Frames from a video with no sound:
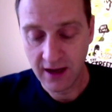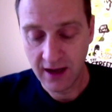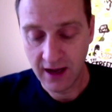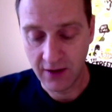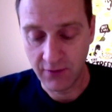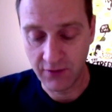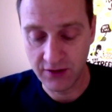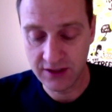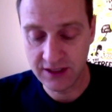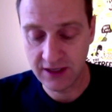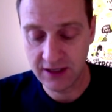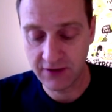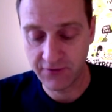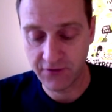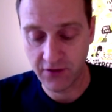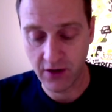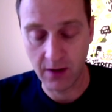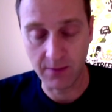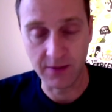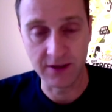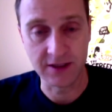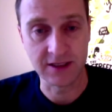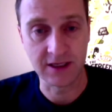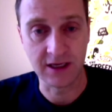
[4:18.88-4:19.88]
And we used it for
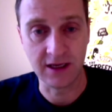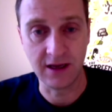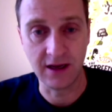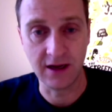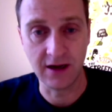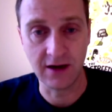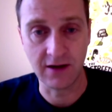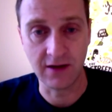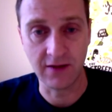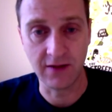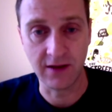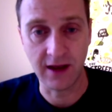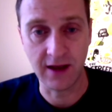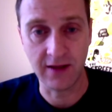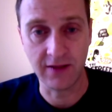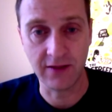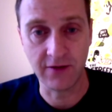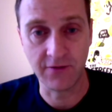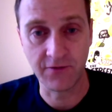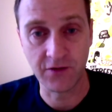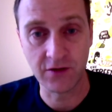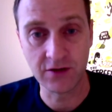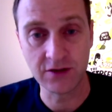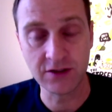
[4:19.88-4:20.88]
almost a year. And, and
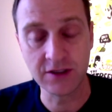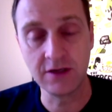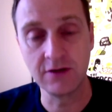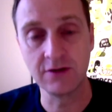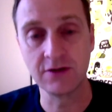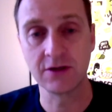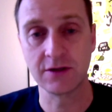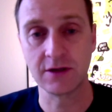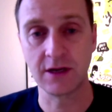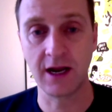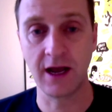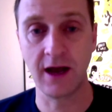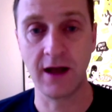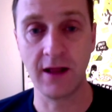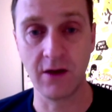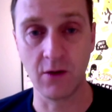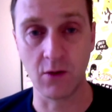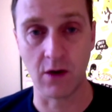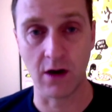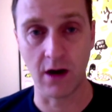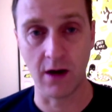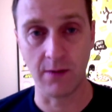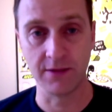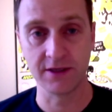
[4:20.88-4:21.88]
the first users on
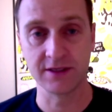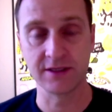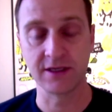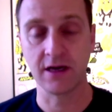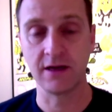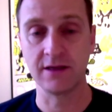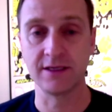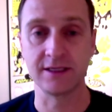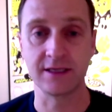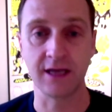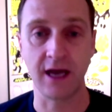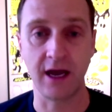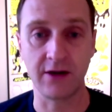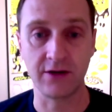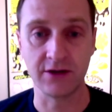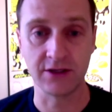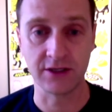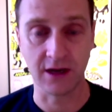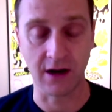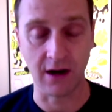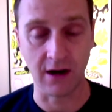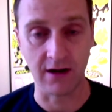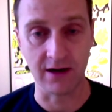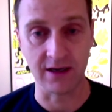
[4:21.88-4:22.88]
Ello were almost all
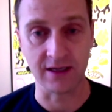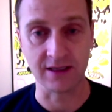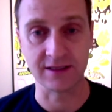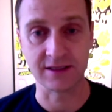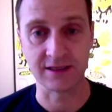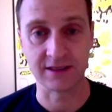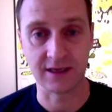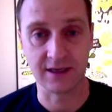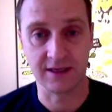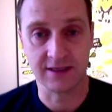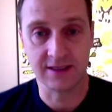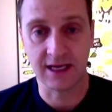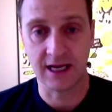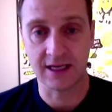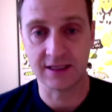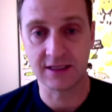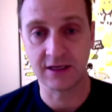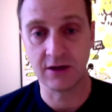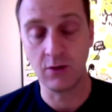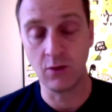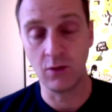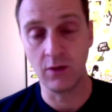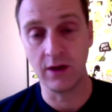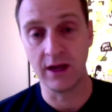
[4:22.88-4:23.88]
designers and artists because
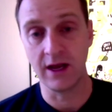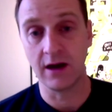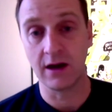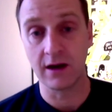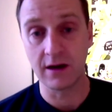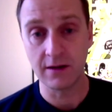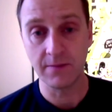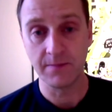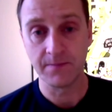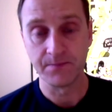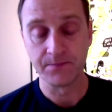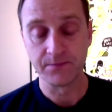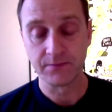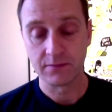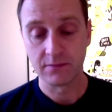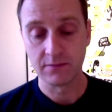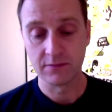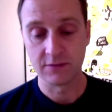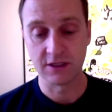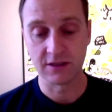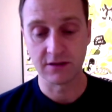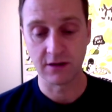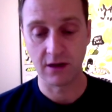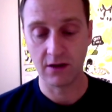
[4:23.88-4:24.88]
that's who we are.
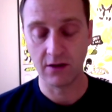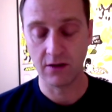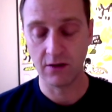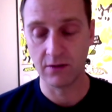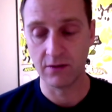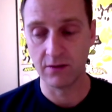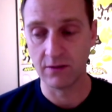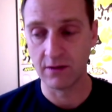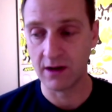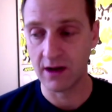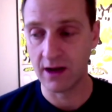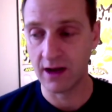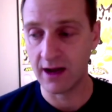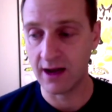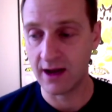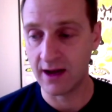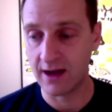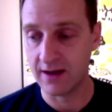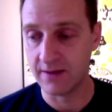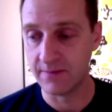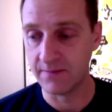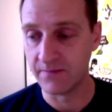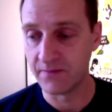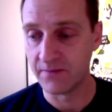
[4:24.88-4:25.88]
So
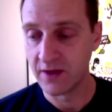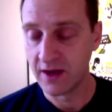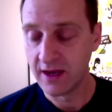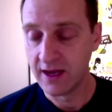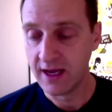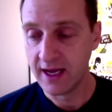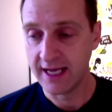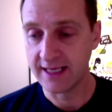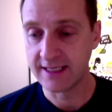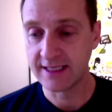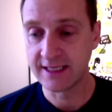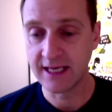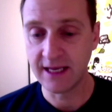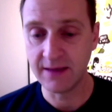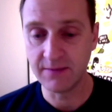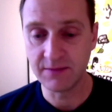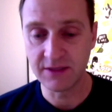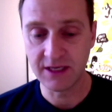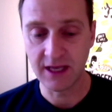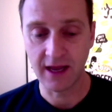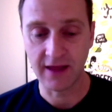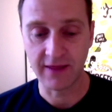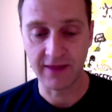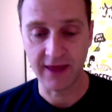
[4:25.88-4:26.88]
um, it
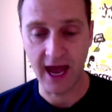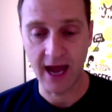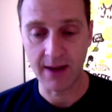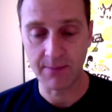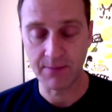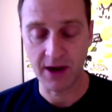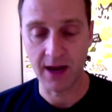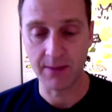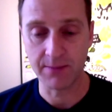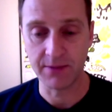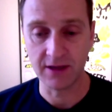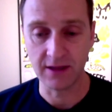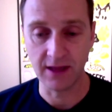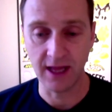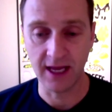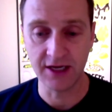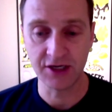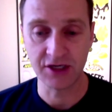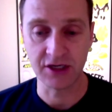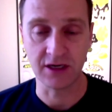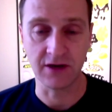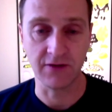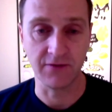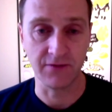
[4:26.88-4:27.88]
seems like that
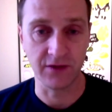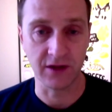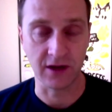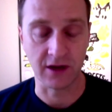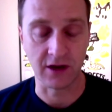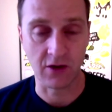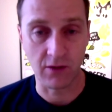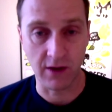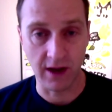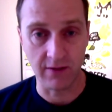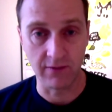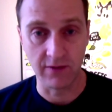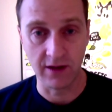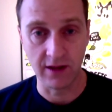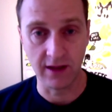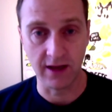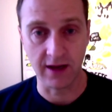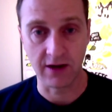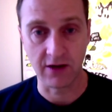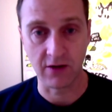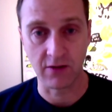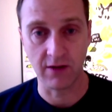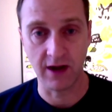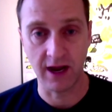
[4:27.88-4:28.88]
population of the create
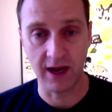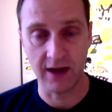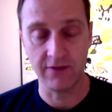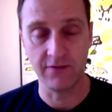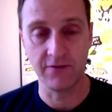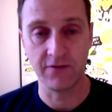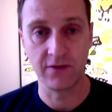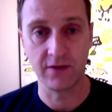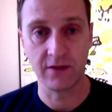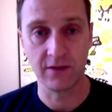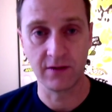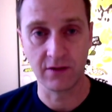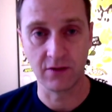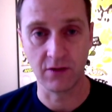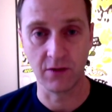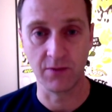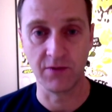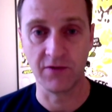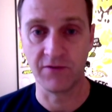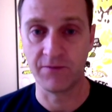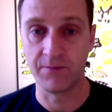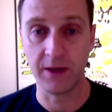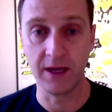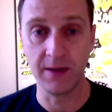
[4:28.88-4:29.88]
really a creative
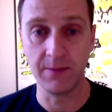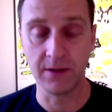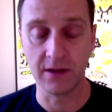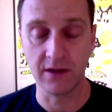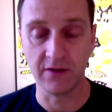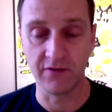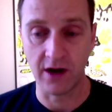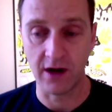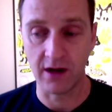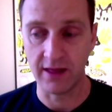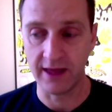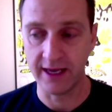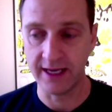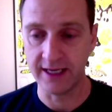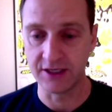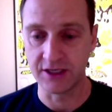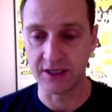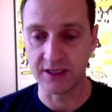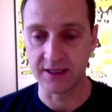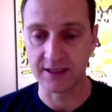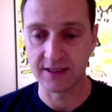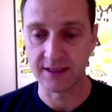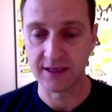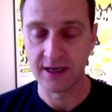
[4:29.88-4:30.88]
group of people of all
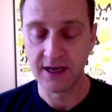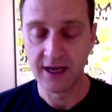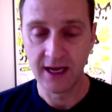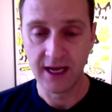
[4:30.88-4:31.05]
ages